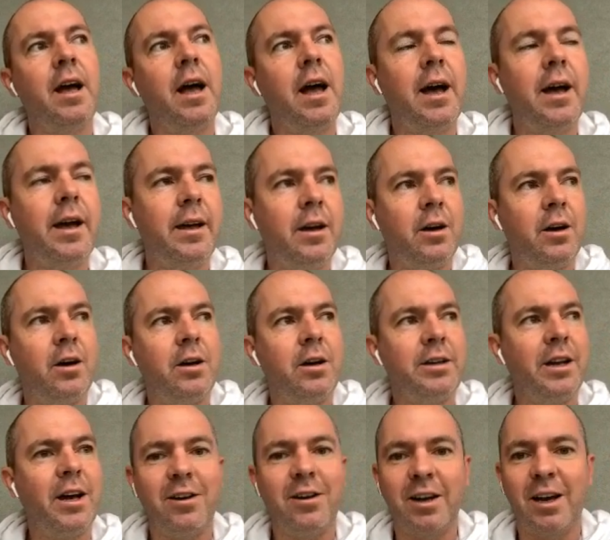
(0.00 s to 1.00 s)
hey,
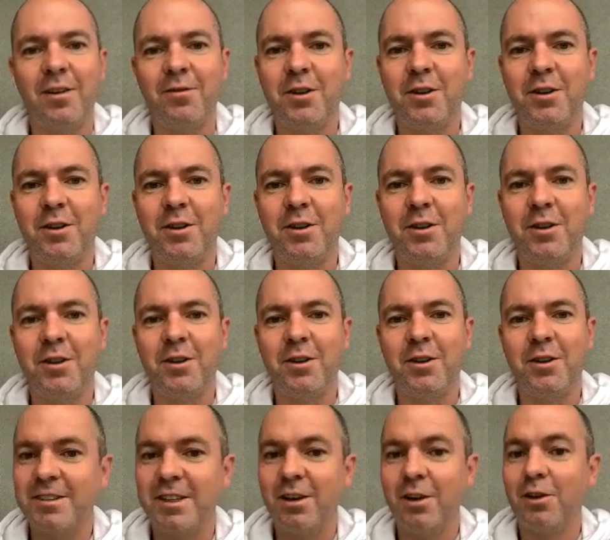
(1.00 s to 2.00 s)
I'd love to be a
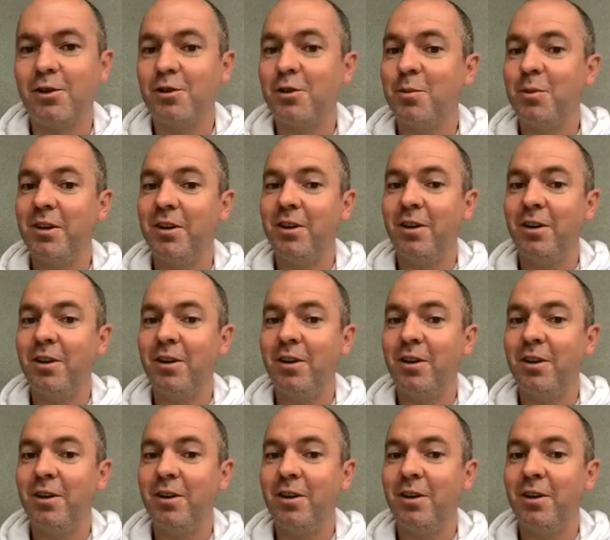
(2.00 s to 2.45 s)
lifestyle entrepreneur.